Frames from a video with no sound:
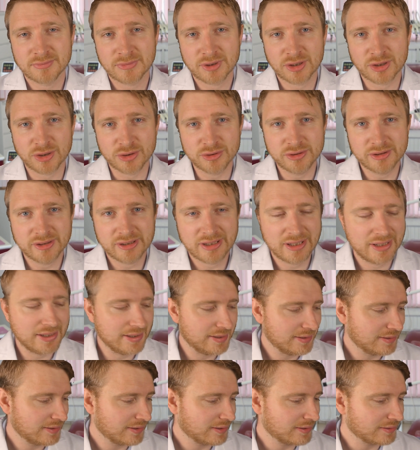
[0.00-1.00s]
Good.
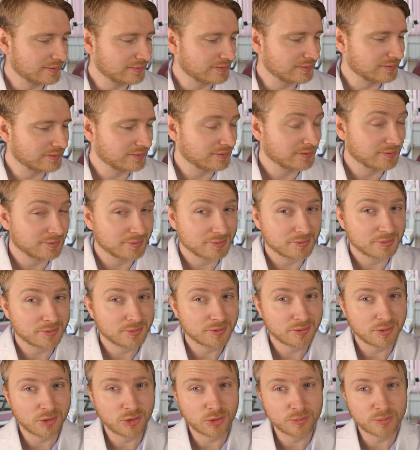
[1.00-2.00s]
And
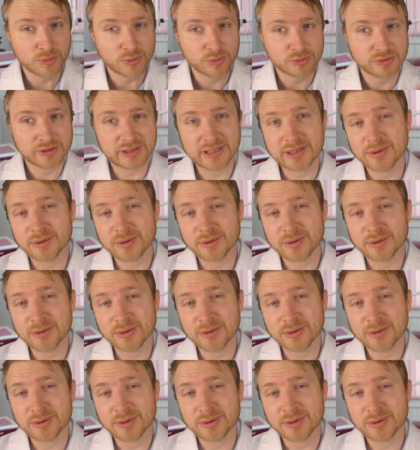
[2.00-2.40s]
almost